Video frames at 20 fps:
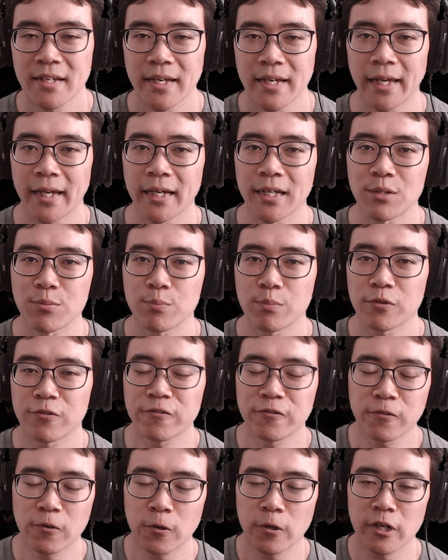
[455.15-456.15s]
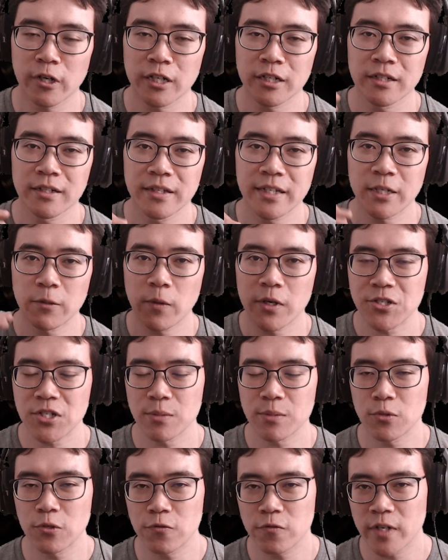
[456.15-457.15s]
And before they want to
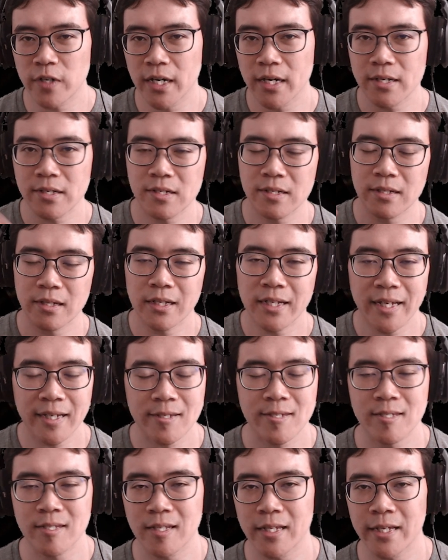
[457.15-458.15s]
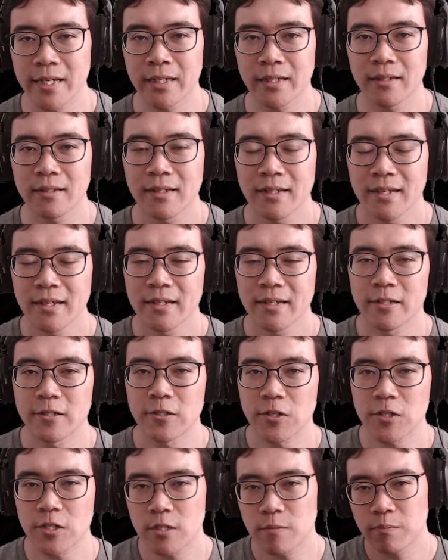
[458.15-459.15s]
move on to the next thing, they're
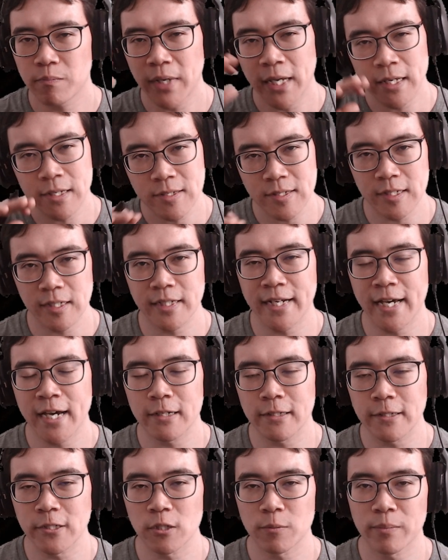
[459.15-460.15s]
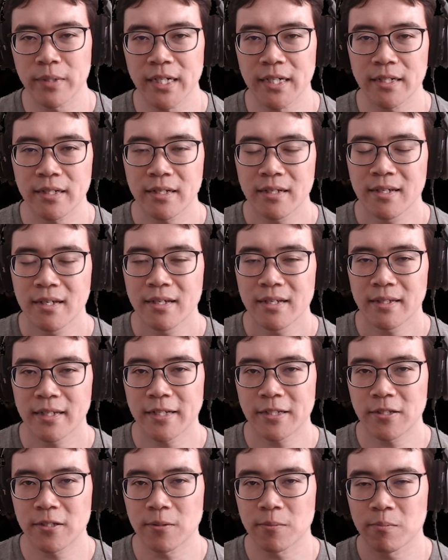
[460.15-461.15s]
just pacing it out a little bit.
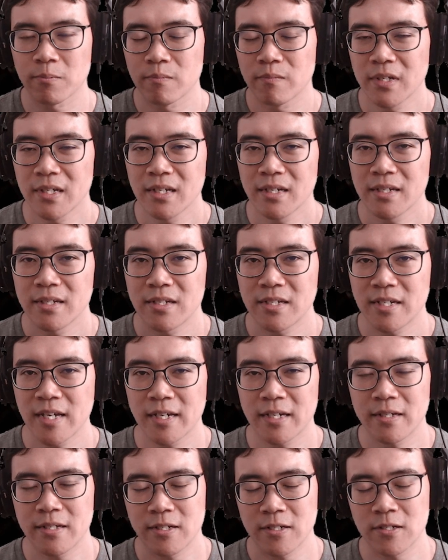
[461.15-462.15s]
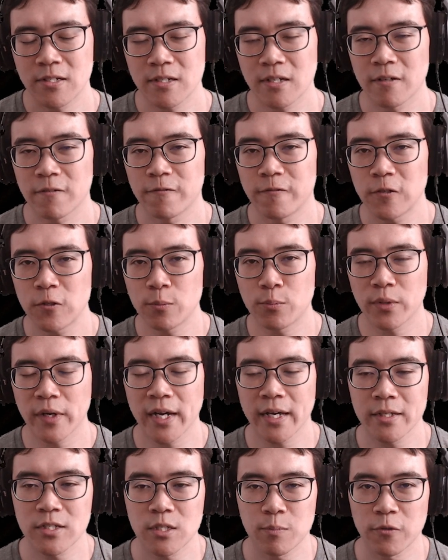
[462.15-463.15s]
Let them take just a few
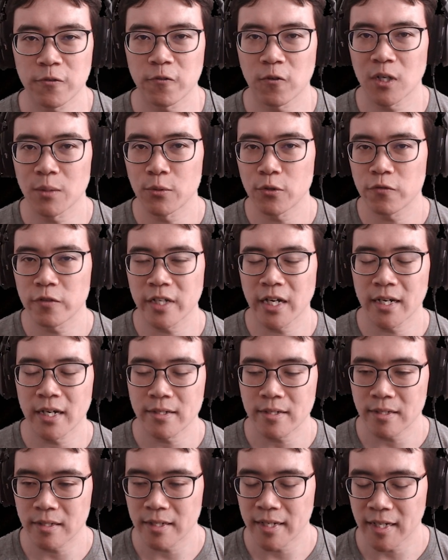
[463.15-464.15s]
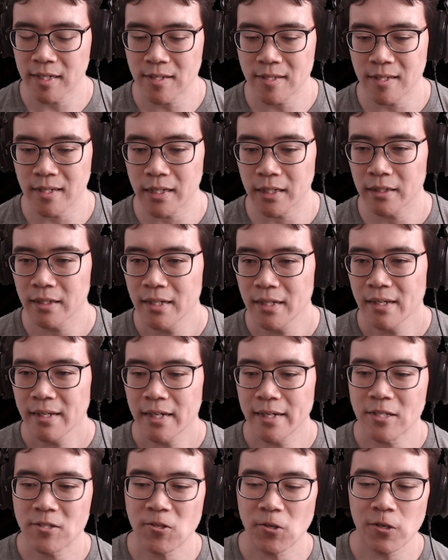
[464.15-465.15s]
breaths before moving on to the next thing.
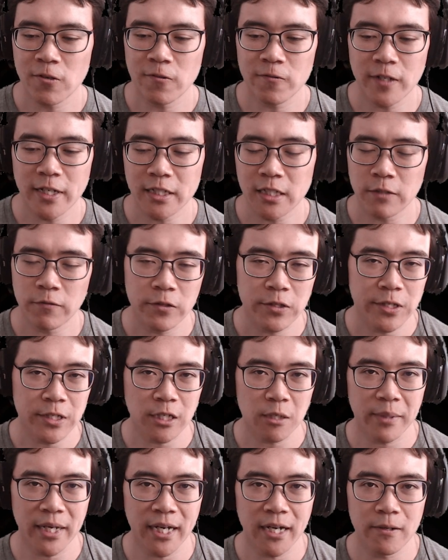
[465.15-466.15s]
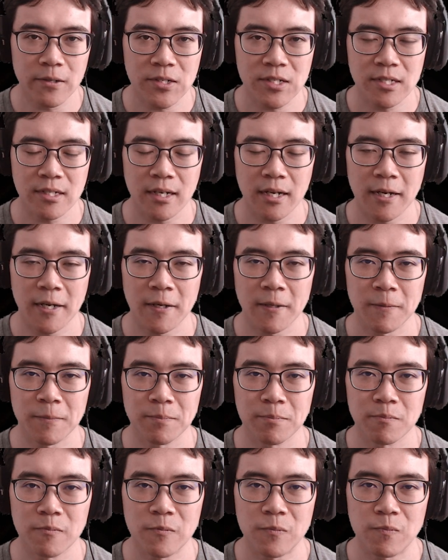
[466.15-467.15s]
It's sort of like if you think about
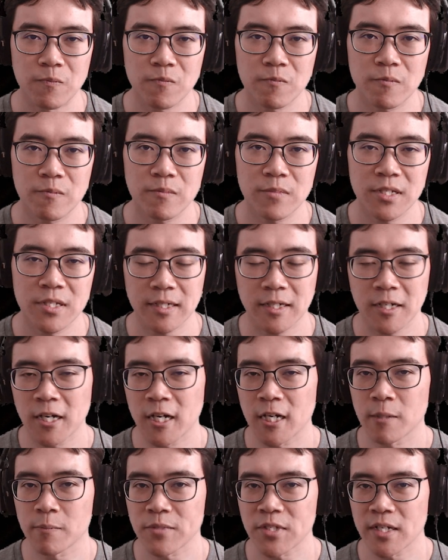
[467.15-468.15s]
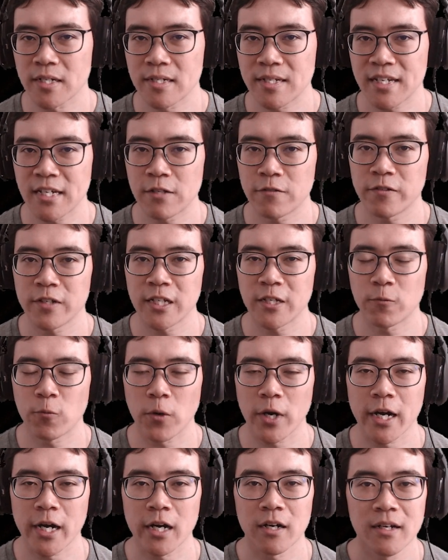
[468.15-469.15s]
sitcoms on TV,
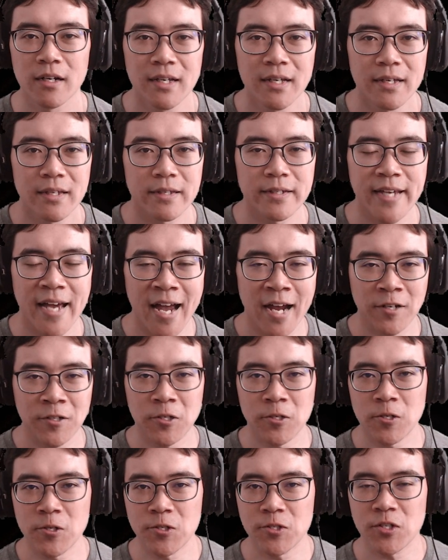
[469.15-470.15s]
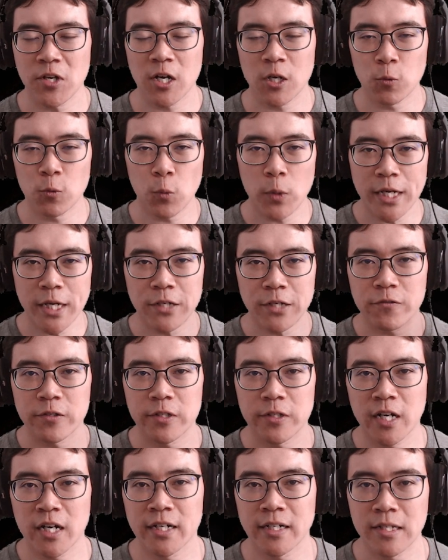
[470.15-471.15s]
where the actors are waiting for the
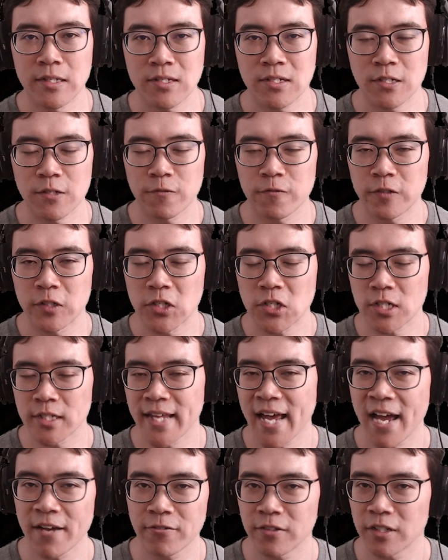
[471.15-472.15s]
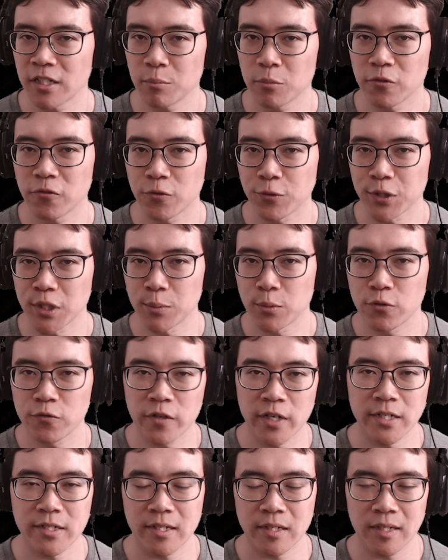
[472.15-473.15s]
audience to finish laughing before they move
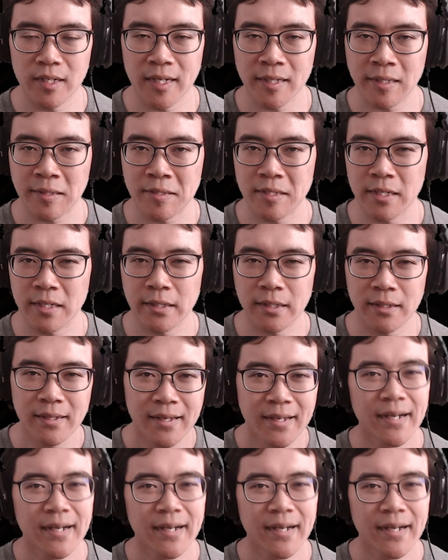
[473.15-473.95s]
on to the next thing.